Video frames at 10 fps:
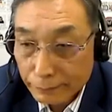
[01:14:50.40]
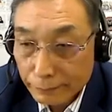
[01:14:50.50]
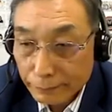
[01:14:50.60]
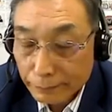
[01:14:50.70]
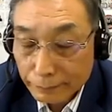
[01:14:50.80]

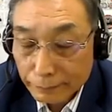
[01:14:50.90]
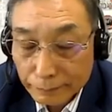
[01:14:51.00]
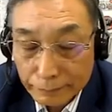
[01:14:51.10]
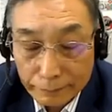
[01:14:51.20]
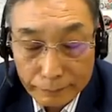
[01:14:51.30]
uh,
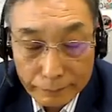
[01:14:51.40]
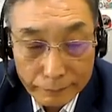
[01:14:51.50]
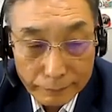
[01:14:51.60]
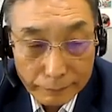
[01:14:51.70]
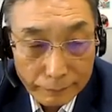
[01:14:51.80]
poor
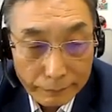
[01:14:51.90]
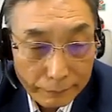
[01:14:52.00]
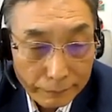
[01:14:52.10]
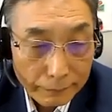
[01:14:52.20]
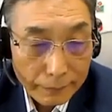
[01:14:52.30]
results in
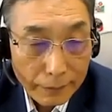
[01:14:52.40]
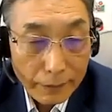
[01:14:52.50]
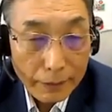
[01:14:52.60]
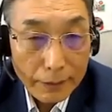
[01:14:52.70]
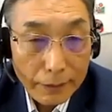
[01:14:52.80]
the
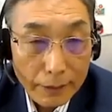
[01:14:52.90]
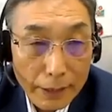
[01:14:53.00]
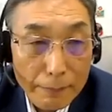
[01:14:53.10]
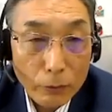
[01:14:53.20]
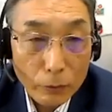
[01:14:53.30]
past,
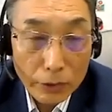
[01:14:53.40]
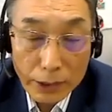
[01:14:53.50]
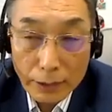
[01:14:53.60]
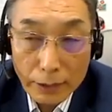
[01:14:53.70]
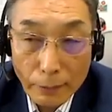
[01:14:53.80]
you can
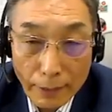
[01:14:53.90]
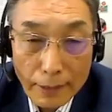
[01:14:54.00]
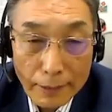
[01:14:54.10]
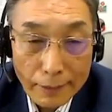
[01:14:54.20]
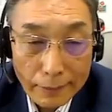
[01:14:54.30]
think that
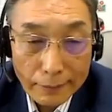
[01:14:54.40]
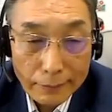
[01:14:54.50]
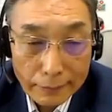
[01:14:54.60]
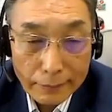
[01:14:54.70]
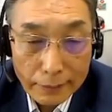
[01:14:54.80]
this is the
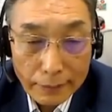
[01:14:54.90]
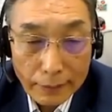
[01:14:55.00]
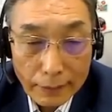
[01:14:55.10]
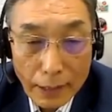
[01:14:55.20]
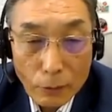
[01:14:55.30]
moment
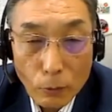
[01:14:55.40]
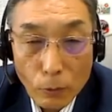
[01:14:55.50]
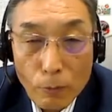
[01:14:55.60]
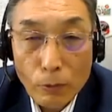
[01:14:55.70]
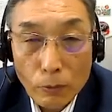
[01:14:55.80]
that uh,
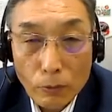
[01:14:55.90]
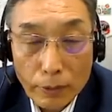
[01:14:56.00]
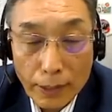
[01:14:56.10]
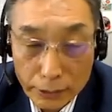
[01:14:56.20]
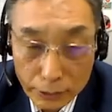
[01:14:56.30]

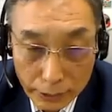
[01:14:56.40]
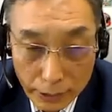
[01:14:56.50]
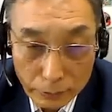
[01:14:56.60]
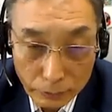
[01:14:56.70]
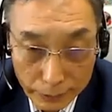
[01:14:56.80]

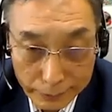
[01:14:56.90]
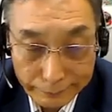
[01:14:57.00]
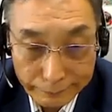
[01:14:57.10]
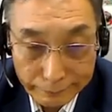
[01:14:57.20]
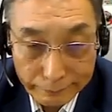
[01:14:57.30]
which is
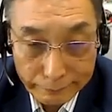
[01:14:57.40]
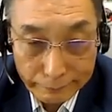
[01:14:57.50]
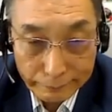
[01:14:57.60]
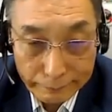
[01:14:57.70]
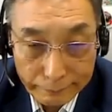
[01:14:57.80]
different from
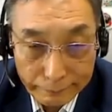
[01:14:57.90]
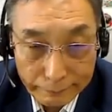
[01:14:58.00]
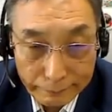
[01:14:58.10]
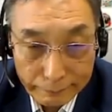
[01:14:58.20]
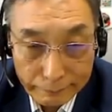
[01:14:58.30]
the
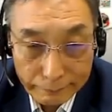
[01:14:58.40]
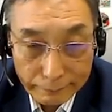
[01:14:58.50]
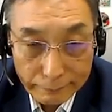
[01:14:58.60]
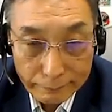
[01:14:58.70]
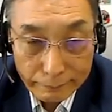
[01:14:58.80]
past.
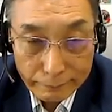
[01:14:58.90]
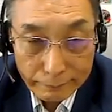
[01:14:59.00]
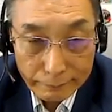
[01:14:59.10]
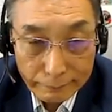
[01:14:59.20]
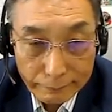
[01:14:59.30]

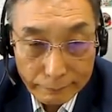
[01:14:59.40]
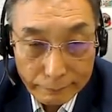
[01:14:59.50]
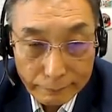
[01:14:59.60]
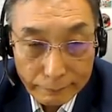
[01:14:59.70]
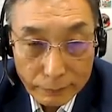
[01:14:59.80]
So how
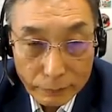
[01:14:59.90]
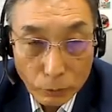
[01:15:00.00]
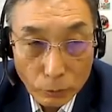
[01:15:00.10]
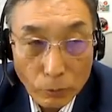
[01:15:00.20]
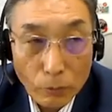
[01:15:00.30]
you live